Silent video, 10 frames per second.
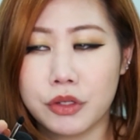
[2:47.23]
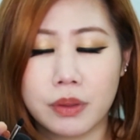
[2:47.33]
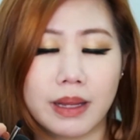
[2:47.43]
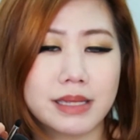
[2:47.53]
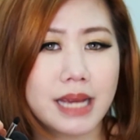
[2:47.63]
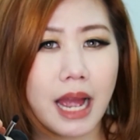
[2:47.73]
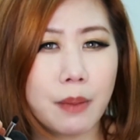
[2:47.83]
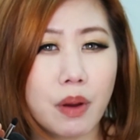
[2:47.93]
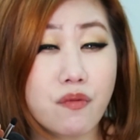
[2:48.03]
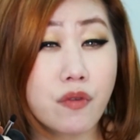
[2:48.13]
like time
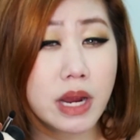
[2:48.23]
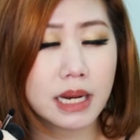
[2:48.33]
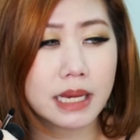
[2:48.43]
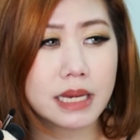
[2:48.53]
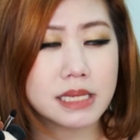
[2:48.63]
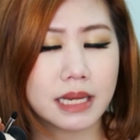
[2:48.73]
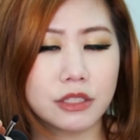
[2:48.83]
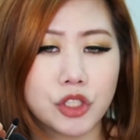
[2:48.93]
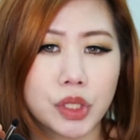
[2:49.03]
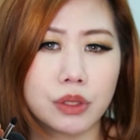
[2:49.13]
are really
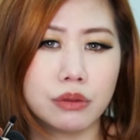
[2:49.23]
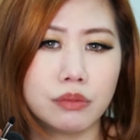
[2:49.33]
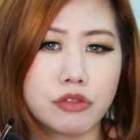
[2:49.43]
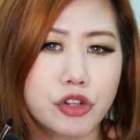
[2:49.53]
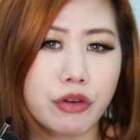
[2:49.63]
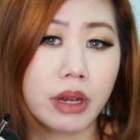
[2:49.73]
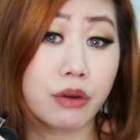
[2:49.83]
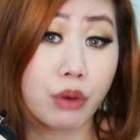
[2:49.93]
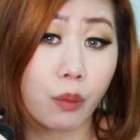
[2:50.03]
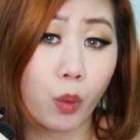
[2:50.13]
essential during a
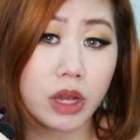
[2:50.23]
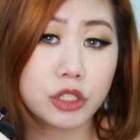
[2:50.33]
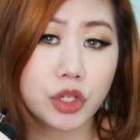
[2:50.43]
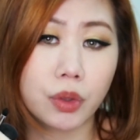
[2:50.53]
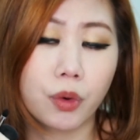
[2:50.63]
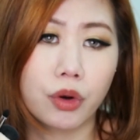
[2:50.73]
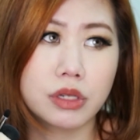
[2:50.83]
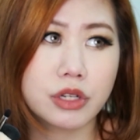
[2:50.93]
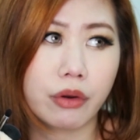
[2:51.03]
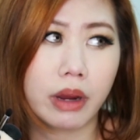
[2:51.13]
runway show or
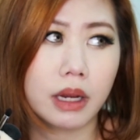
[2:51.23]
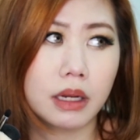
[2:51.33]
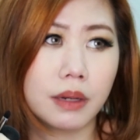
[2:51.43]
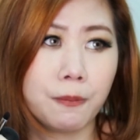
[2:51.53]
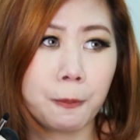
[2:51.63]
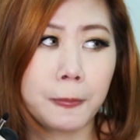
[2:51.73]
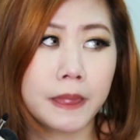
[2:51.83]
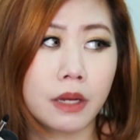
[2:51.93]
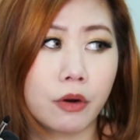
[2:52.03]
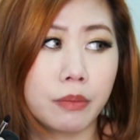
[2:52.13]
during
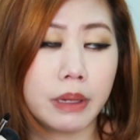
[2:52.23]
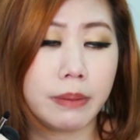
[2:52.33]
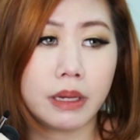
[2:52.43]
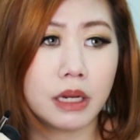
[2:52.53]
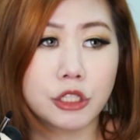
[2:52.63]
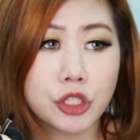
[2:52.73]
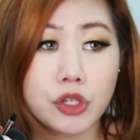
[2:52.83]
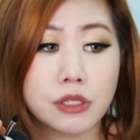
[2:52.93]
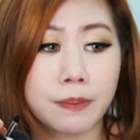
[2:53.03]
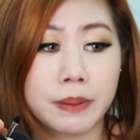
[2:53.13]
or maybe a
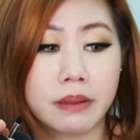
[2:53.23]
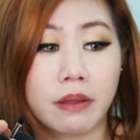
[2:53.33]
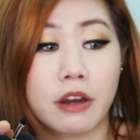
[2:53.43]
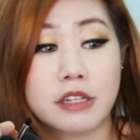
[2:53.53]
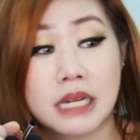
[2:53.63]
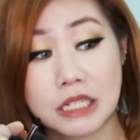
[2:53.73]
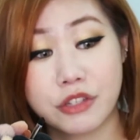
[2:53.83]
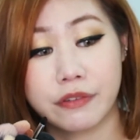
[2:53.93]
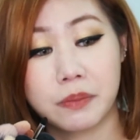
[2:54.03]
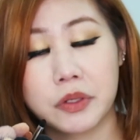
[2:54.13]
shoot, but there are tons
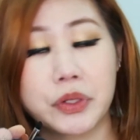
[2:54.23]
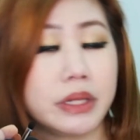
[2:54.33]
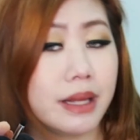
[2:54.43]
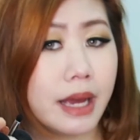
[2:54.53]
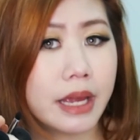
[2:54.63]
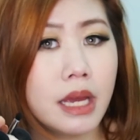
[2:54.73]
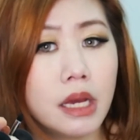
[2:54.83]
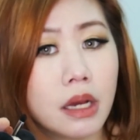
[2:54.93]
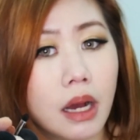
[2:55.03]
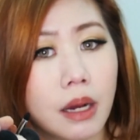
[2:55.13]
of model in line.
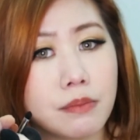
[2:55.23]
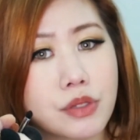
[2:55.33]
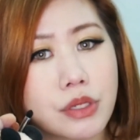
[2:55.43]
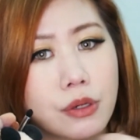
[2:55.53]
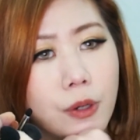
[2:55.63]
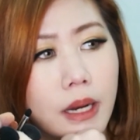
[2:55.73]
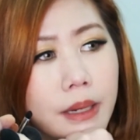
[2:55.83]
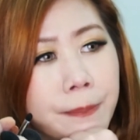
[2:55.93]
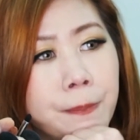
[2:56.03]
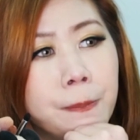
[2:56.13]

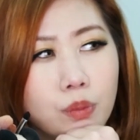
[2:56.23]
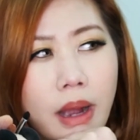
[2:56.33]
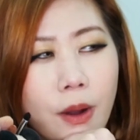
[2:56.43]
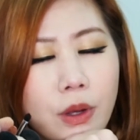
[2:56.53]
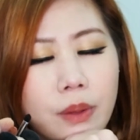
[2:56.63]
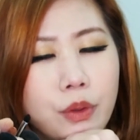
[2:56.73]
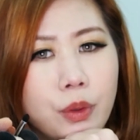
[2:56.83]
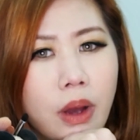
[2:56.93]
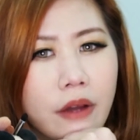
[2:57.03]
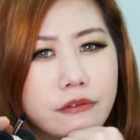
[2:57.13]
How come
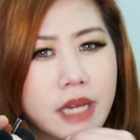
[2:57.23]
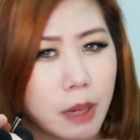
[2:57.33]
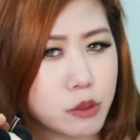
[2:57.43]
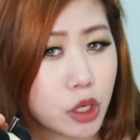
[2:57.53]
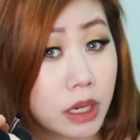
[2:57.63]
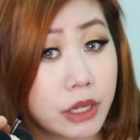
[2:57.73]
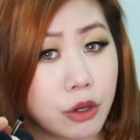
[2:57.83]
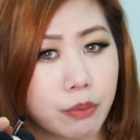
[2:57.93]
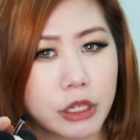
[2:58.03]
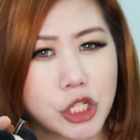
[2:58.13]
you have time to clean your
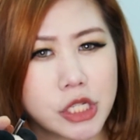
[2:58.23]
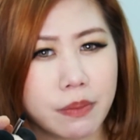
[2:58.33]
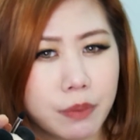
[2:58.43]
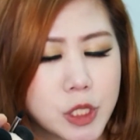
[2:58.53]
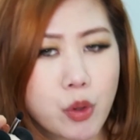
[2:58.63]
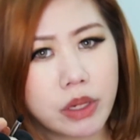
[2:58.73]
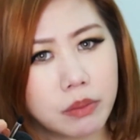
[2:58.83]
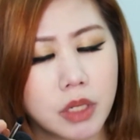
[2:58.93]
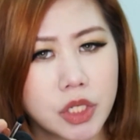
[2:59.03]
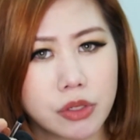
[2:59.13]
brushes in between the
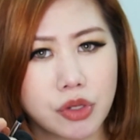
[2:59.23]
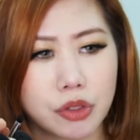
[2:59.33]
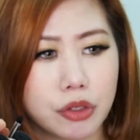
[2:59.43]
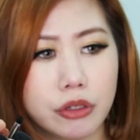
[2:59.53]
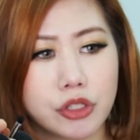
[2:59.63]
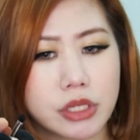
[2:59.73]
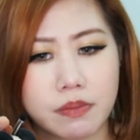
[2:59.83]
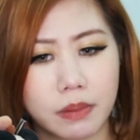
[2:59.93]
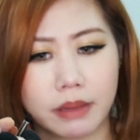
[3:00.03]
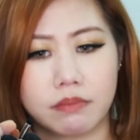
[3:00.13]
models, or do you just
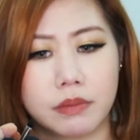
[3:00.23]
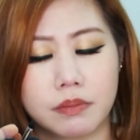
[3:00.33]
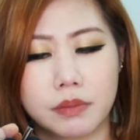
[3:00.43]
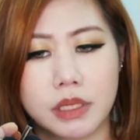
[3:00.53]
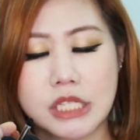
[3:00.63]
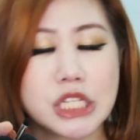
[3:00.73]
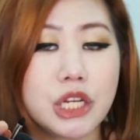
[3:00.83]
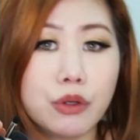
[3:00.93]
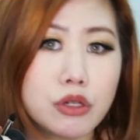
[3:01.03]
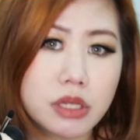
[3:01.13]
like
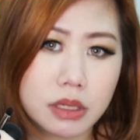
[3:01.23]
continue using the